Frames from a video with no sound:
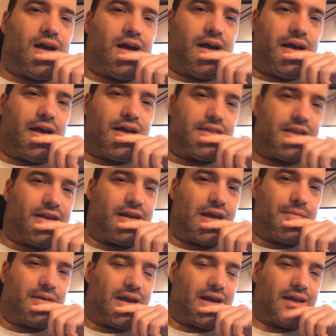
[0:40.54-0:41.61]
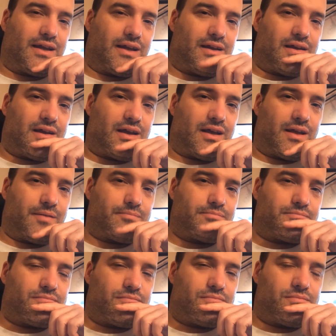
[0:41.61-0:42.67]
Uh, and then I kept getting
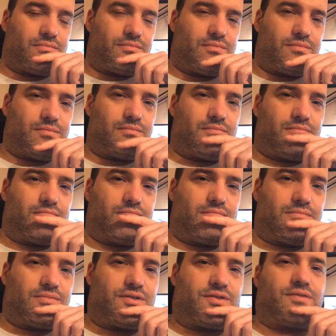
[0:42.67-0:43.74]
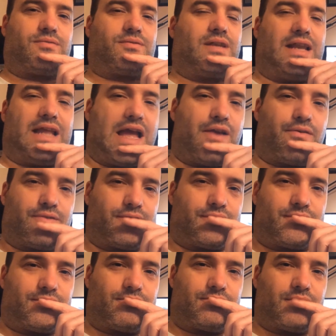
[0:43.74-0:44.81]
um, silly
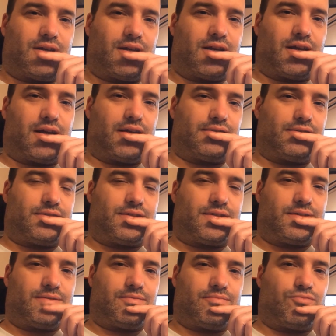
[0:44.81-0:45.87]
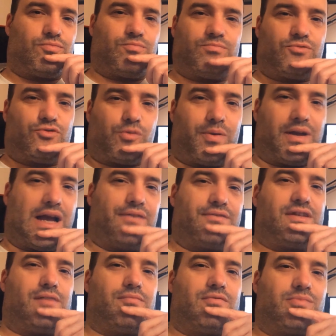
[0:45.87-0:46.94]
errors and dropping out
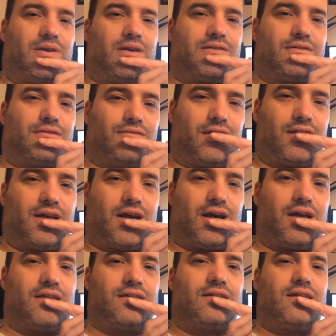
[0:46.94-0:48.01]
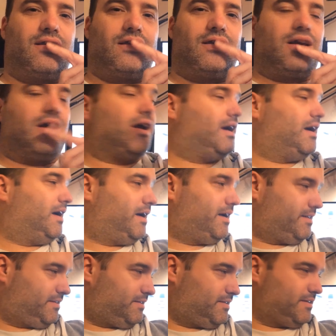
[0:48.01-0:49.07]
of TeamSpeak and stuff like that. Uh,
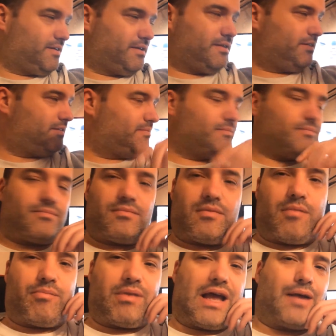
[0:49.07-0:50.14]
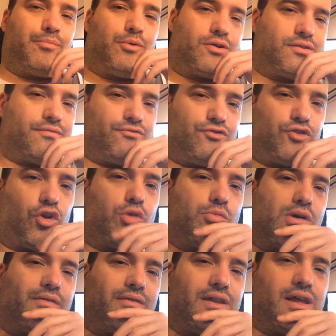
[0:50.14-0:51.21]
the black box of
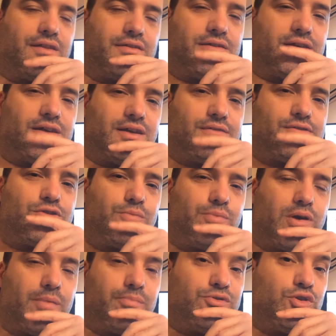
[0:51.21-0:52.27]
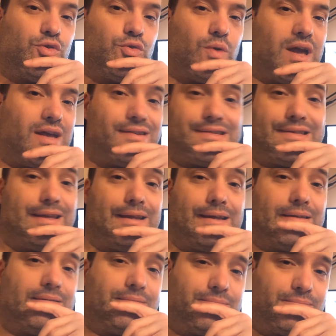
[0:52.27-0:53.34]
doom over there, the uh, SuperHub two A
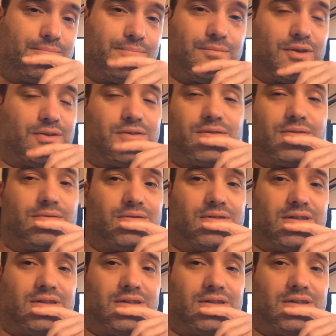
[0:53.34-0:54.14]
C, which